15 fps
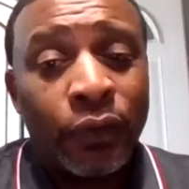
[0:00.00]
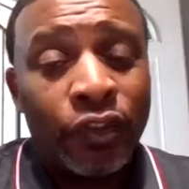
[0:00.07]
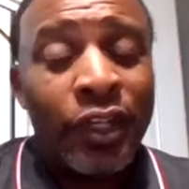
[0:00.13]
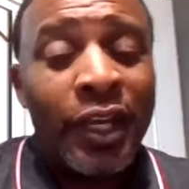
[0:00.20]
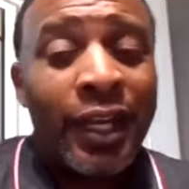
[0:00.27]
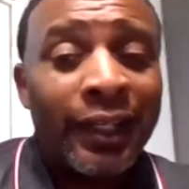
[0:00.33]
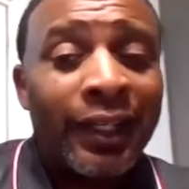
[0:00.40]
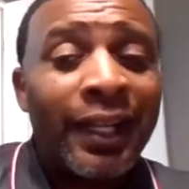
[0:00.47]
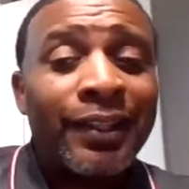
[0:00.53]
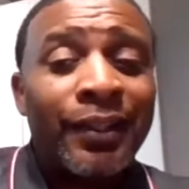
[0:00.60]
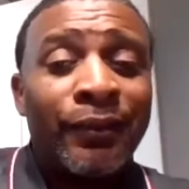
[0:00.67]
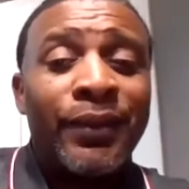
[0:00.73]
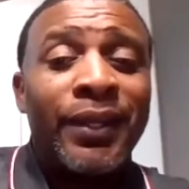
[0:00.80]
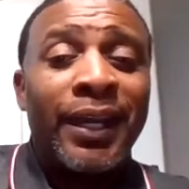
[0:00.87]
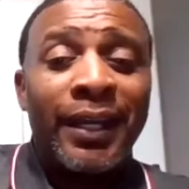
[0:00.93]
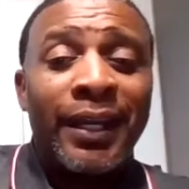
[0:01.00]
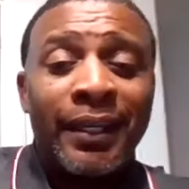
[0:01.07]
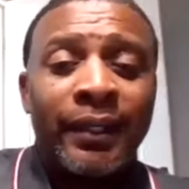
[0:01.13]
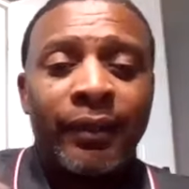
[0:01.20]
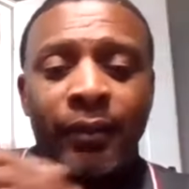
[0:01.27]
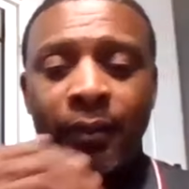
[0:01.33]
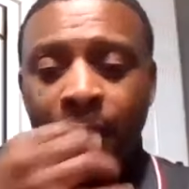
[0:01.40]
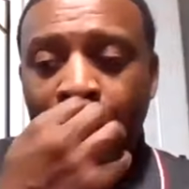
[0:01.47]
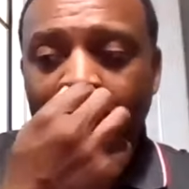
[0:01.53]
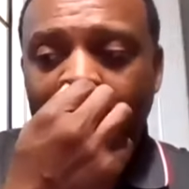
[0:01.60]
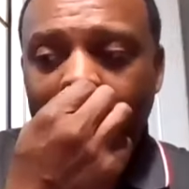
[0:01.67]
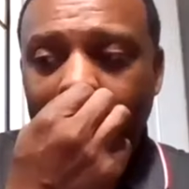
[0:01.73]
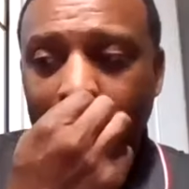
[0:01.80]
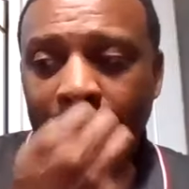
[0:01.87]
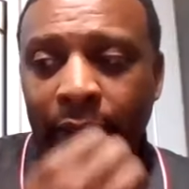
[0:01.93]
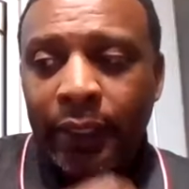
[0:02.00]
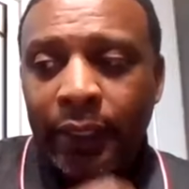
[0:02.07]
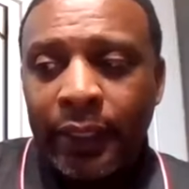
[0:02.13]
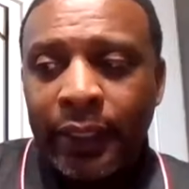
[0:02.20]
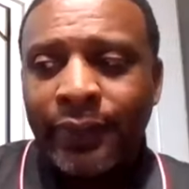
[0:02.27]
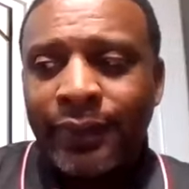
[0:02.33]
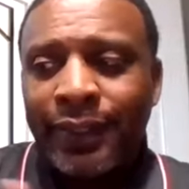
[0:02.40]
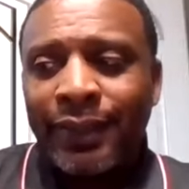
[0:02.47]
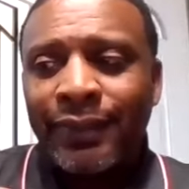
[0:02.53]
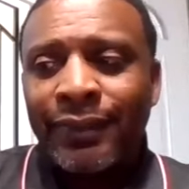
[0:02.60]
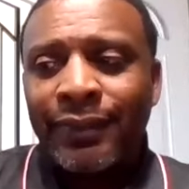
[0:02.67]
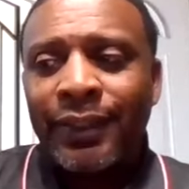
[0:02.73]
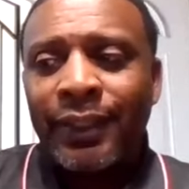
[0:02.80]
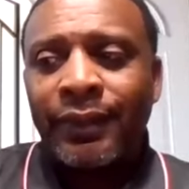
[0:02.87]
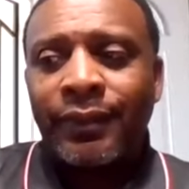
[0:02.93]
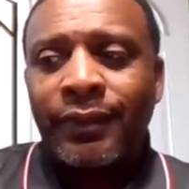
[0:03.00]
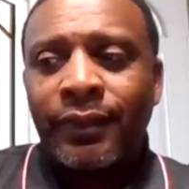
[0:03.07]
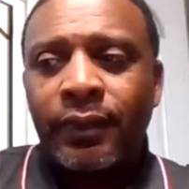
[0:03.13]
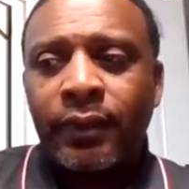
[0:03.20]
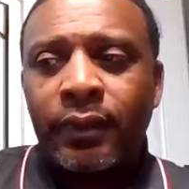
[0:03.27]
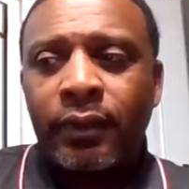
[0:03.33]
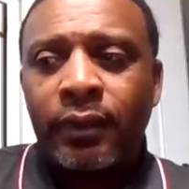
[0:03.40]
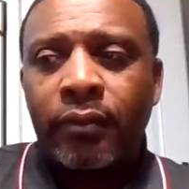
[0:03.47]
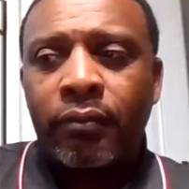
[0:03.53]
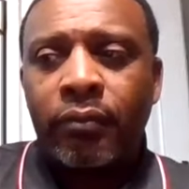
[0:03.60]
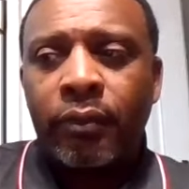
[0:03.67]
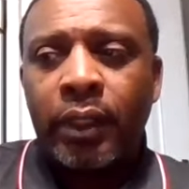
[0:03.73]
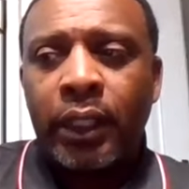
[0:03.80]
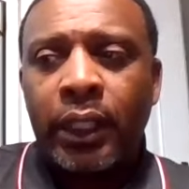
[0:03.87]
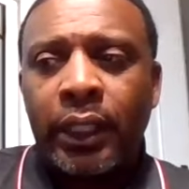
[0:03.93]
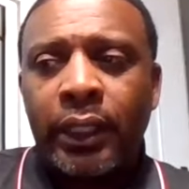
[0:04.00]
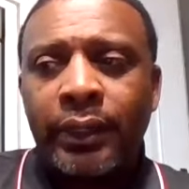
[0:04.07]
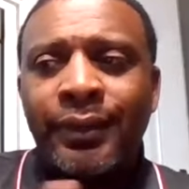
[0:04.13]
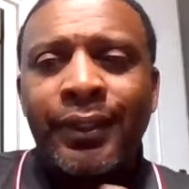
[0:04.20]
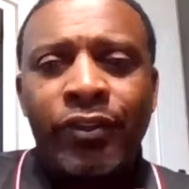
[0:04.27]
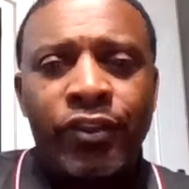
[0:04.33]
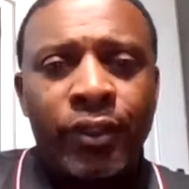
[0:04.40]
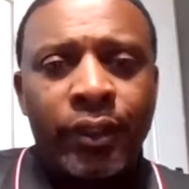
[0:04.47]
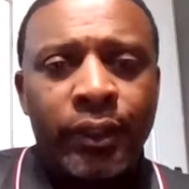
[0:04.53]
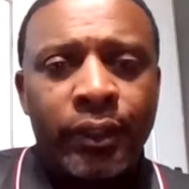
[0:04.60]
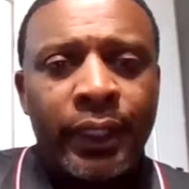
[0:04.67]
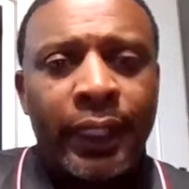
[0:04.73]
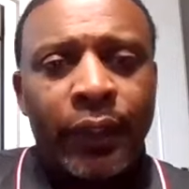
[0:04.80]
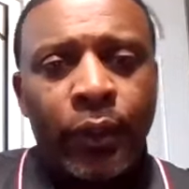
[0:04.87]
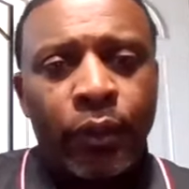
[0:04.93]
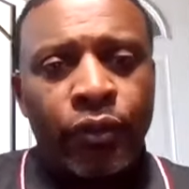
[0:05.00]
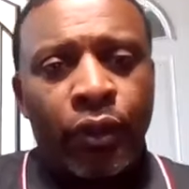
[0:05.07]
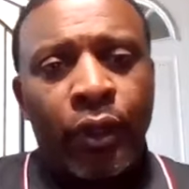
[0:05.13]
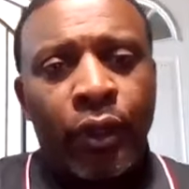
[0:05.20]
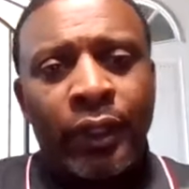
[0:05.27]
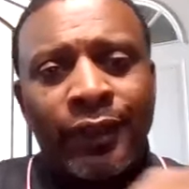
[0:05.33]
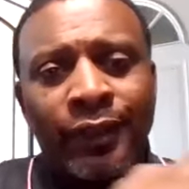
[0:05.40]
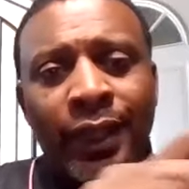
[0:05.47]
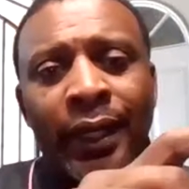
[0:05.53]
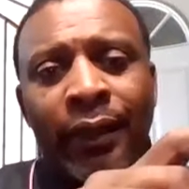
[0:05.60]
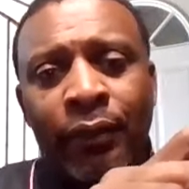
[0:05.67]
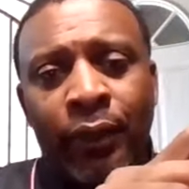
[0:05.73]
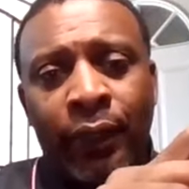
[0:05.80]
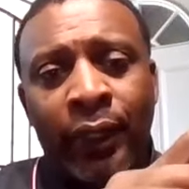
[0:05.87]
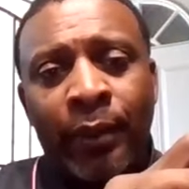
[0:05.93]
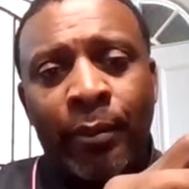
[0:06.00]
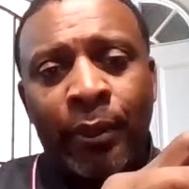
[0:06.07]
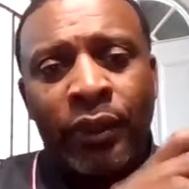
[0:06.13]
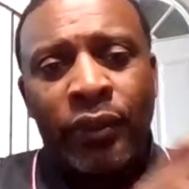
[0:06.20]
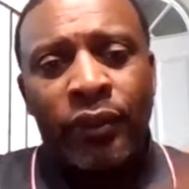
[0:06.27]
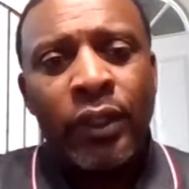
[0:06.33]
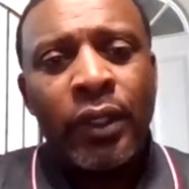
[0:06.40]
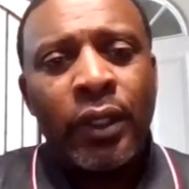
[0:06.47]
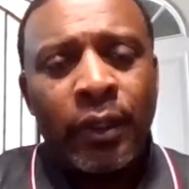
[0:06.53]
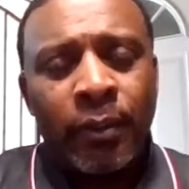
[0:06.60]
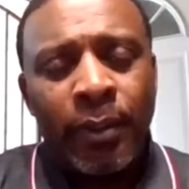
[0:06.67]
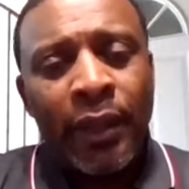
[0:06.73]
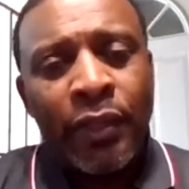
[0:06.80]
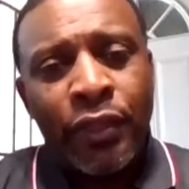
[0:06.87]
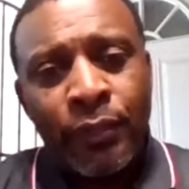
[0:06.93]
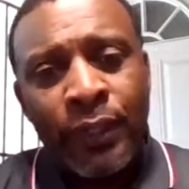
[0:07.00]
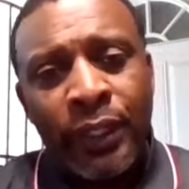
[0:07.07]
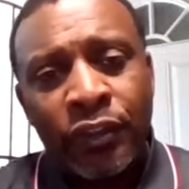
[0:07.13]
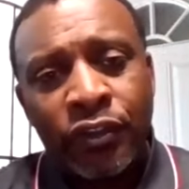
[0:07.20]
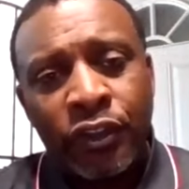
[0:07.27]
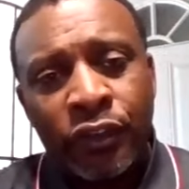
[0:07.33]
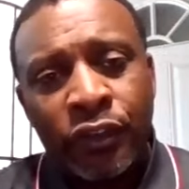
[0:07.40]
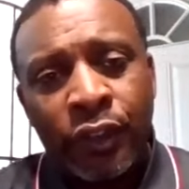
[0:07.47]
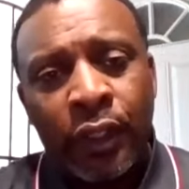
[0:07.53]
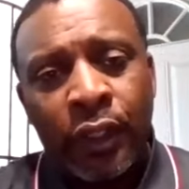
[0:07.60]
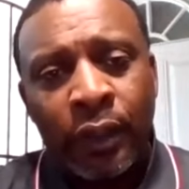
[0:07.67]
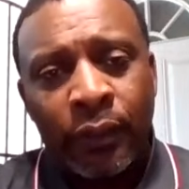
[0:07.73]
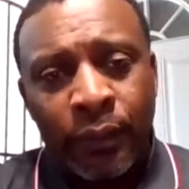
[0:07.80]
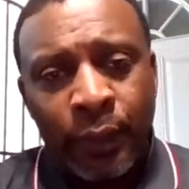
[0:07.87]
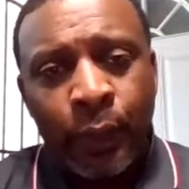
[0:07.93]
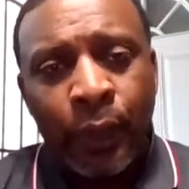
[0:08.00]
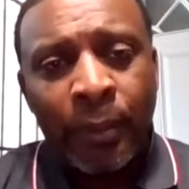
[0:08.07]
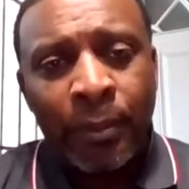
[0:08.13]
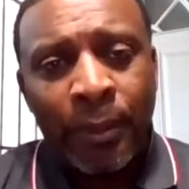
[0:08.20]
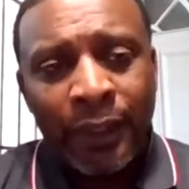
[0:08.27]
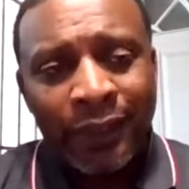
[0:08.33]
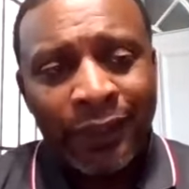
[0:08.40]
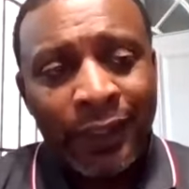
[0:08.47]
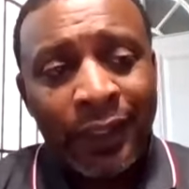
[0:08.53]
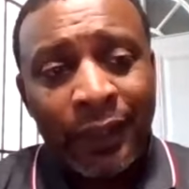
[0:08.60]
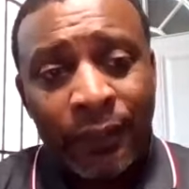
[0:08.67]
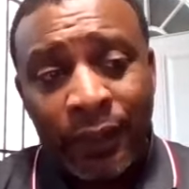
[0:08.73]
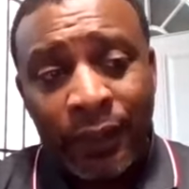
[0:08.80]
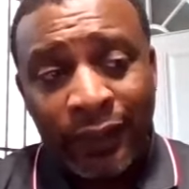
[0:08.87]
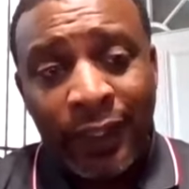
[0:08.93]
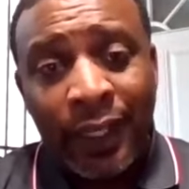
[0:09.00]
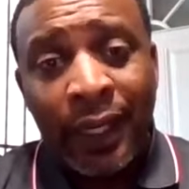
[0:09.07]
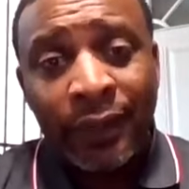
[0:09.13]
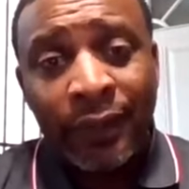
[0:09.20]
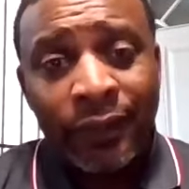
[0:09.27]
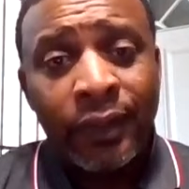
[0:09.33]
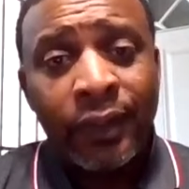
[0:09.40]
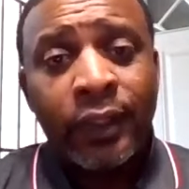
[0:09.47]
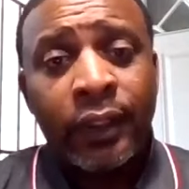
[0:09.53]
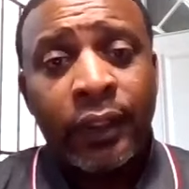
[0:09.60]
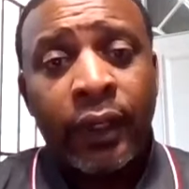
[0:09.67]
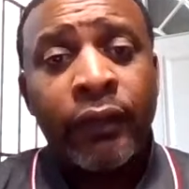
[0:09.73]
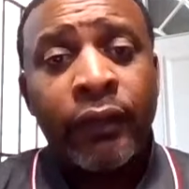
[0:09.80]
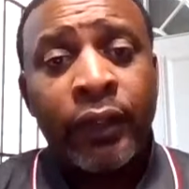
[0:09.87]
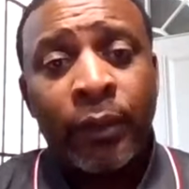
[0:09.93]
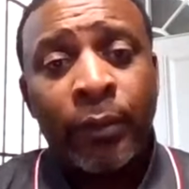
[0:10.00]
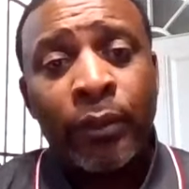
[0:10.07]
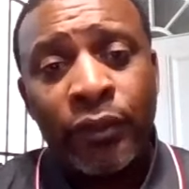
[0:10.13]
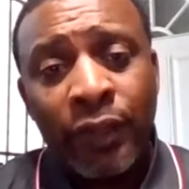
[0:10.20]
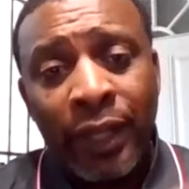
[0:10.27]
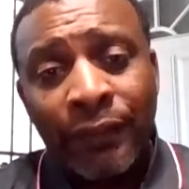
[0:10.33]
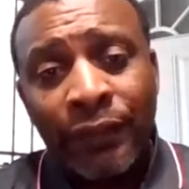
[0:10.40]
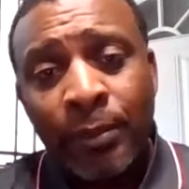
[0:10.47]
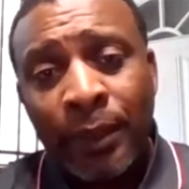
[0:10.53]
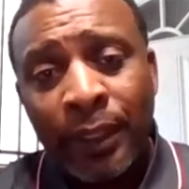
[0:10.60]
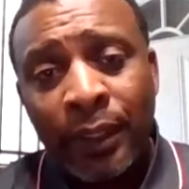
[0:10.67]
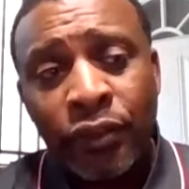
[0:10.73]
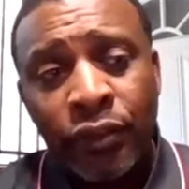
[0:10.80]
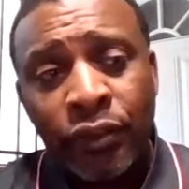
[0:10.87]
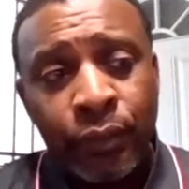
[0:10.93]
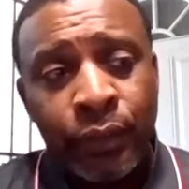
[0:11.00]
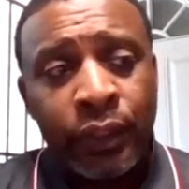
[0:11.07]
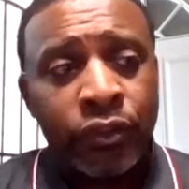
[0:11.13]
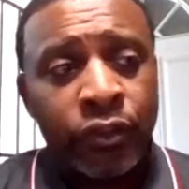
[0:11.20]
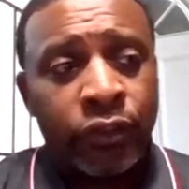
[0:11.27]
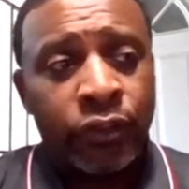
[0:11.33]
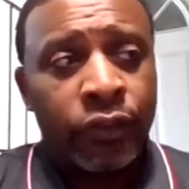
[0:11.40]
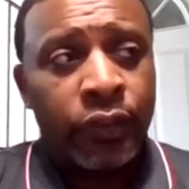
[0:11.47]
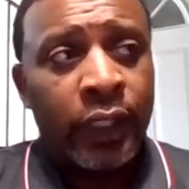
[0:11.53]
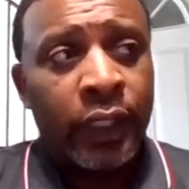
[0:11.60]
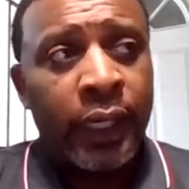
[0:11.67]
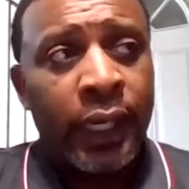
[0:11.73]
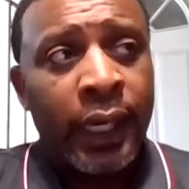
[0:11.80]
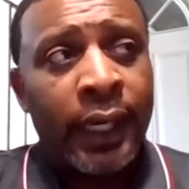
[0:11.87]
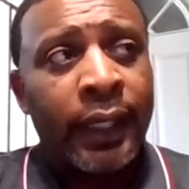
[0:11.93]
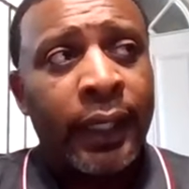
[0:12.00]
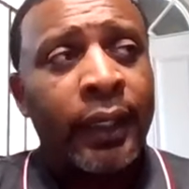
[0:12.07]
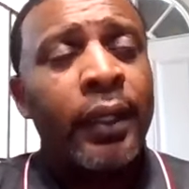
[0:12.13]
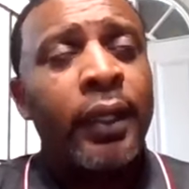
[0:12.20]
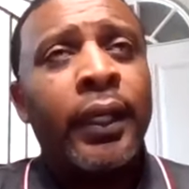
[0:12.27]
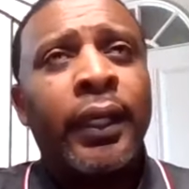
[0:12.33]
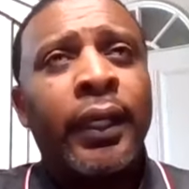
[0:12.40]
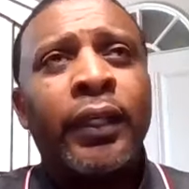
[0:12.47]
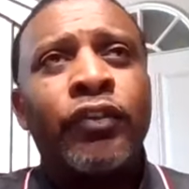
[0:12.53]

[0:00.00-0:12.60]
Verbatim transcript: It's kind of like the VIN, but it's a 6-digit that goes on the side of your ambulance, about 3 inches long, required by the state. Even the size of the numbers have to be at least 3 inches high.